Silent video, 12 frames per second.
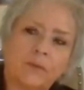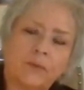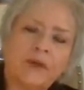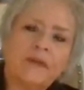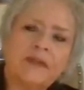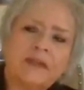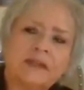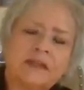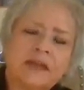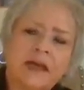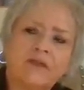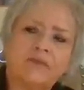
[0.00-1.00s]
bring this
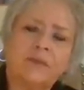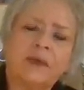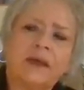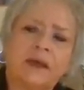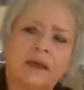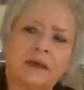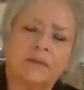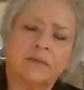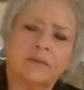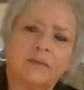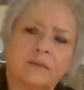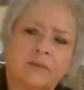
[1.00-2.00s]
state of being
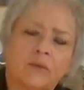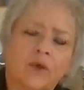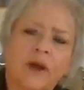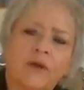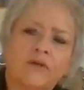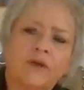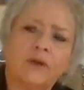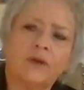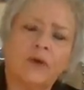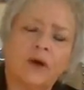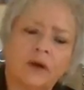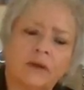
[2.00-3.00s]
wherever you
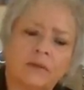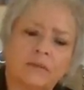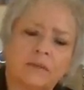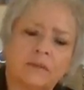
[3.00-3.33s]
are.